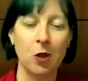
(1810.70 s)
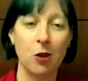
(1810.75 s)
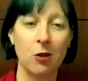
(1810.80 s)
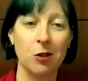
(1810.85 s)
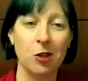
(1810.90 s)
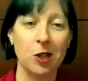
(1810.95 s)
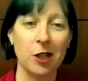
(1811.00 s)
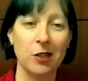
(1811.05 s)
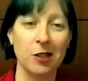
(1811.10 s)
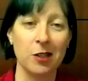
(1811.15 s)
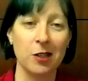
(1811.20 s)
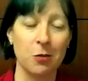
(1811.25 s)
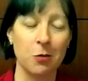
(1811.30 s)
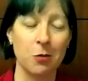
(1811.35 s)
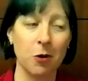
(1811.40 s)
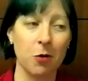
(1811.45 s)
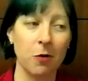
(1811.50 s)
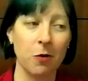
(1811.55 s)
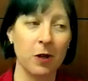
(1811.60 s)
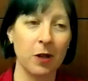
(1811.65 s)
Just as we
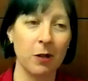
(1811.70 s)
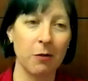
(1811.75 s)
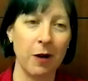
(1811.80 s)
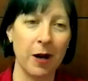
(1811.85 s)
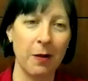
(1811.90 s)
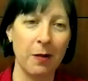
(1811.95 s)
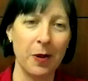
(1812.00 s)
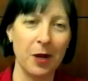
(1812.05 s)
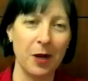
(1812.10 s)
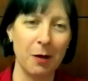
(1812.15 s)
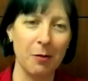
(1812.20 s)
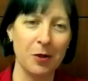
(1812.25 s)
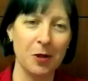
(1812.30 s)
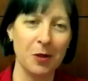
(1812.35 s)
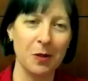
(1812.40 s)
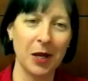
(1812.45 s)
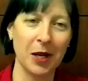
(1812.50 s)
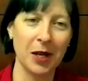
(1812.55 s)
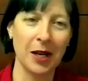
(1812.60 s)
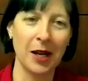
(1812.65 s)
were really ramping up to
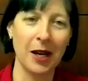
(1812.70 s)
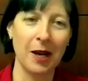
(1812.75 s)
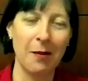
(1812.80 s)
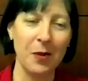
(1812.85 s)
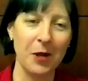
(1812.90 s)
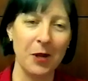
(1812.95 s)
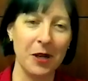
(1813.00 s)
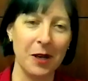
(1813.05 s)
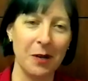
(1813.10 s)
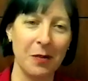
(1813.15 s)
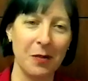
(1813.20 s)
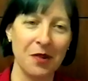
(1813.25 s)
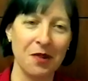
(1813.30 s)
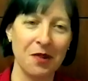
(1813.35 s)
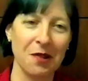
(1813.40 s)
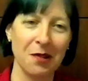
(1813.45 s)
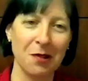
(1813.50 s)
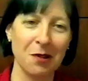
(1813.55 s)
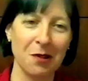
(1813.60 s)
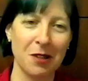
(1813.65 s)
make it happen, our
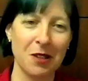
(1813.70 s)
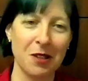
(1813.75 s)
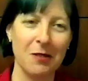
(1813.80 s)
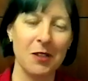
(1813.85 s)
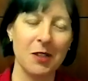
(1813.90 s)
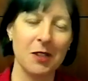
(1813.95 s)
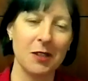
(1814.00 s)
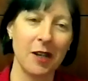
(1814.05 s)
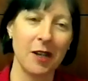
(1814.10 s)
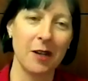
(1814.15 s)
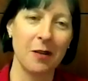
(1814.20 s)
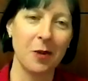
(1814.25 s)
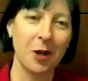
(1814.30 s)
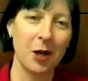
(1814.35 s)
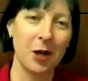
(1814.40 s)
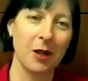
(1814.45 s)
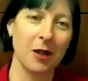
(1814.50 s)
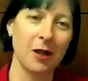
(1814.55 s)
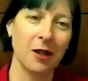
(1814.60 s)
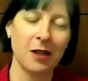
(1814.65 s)
business got devastated
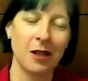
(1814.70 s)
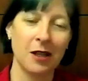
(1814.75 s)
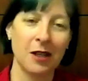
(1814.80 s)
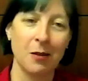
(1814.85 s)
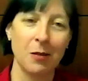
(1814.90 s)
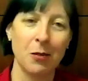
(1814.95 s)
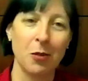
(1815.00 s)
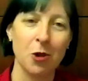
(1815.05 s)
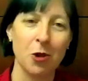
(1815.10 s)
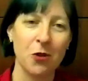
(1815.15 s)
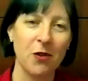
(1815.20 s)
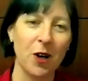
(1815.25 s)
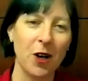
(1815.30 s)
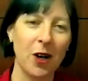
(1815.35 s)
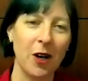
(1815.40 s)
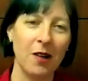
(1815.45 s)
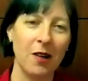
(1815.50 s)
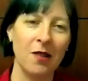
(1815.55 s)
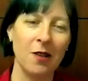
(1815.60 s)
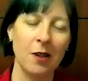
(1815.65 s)
by the
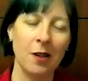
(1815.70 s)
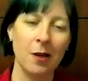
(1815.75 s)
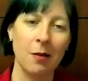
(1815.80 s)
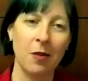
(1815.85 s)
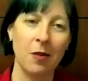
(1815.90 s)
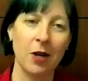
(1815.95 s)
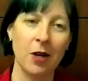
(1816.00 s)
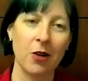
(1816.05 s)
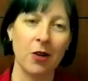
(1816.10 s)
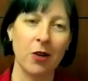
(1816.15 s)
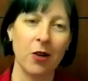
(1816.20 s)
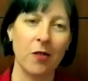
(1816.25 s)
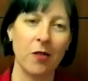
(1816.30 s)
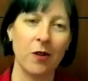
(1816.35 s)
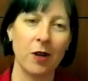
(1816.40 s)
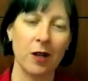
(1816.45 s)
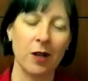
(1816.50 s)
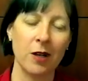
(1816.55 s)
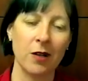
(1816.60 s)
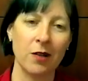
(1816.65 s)
bushfires and then by
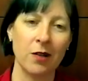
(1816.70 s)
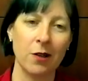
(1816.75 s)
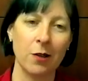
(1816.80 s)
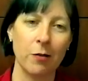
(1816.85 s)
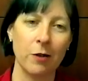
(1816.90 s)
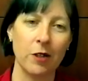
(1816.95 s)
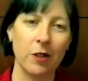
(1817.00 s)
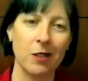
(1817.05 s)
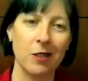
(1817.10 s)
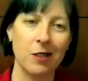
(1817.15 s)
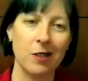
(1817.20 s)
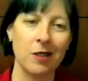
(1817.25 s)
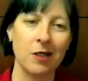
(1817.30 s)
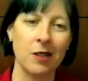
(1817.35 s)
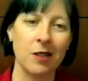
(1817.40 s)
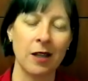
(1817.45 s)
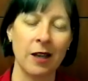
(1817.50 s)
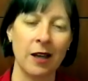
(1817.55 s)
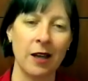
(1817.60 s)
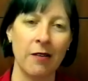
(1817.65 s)
COVID. And so we just
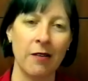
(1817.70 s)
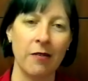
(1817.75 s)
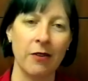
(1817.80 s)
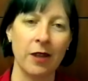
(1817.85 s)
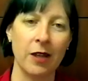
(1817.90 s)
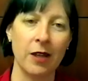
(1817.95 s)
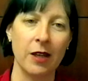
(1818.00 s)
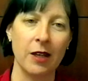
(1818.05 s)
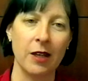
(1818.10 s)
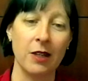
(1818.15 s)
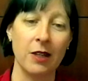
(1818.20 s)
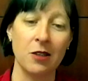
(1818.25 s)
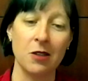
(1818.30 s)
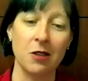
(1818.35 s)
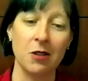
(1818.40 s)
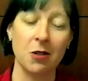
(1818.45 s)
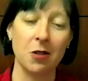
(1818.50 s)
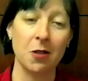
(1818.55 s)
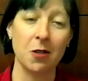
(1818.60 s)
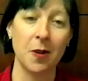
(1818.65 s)
didn't have the
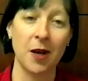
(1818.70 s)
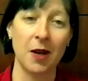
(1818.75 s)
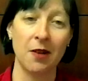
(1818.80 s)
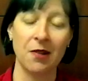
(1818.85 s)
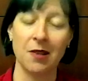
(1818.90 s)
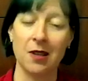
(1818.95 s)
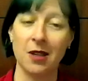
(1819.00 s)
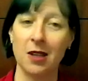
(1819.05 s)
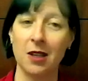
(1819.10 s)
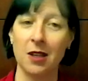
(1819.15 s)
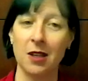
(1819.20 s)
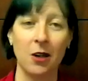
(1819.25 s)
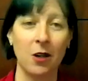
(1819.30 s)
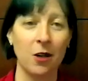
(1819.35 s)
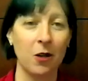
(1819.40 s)
internal capacity